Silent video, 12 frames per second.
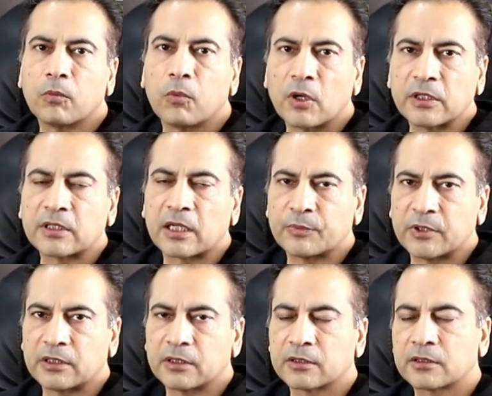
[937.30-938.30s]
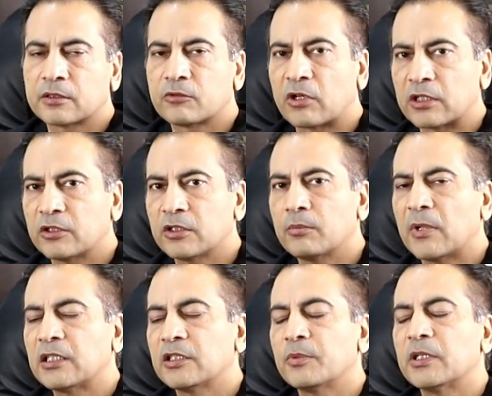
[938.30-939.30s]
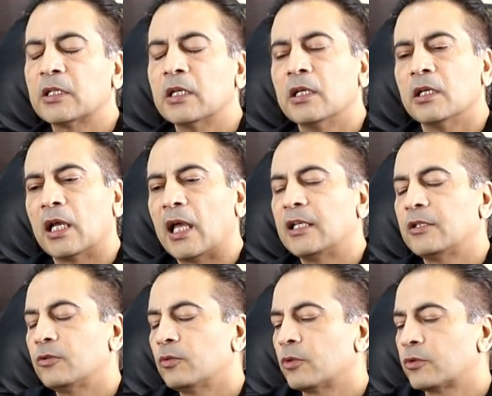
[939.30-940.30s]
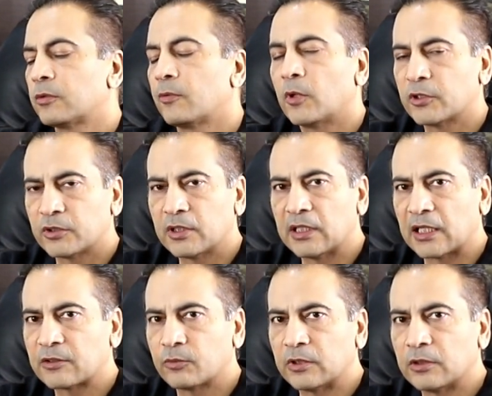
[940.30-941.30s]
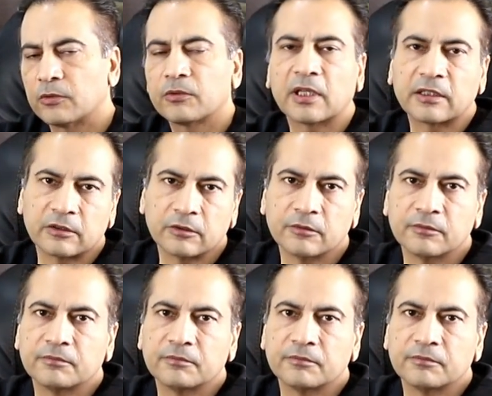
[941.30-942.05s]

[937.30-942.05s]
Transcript: 1 diabetes, traditional management, and do also watch the next video. Thank you.